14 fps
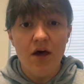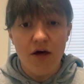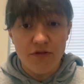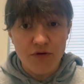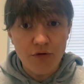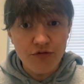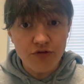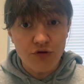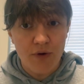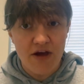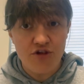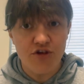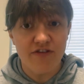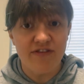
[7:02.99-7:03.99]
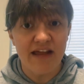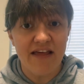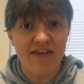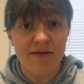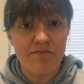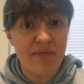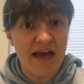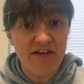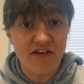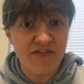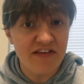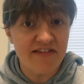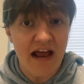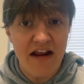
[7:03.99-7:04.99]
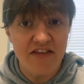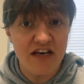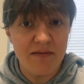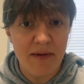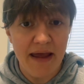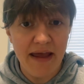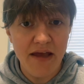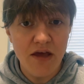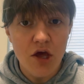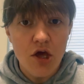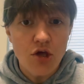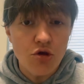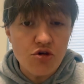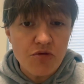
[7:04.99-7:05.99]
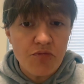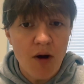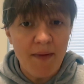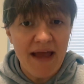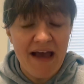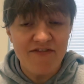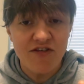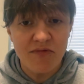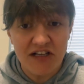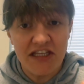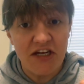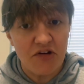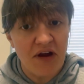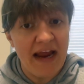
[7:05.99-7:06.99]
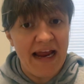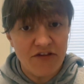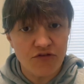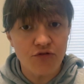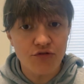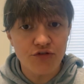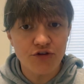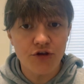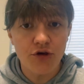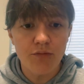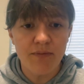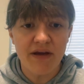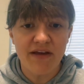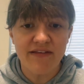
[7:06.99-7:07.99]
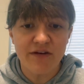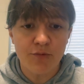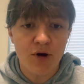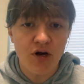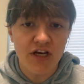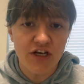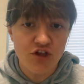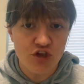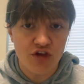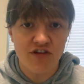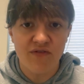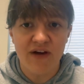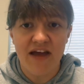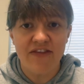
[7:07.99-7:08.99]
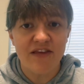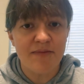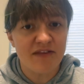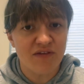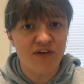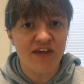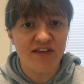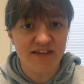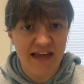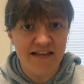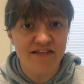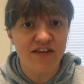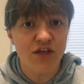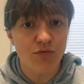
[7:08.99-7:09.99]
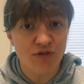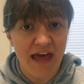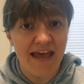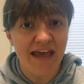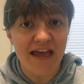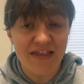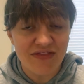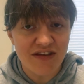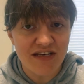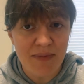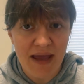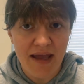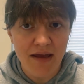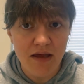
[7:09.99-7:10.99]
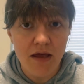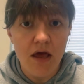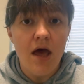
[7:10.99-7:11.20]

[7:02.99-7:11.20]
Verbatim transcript: And those are the questions that I think, based on the side of the debate, you should probably have some clear answers to because they're probably going to justify the specific stance that you take in the debate.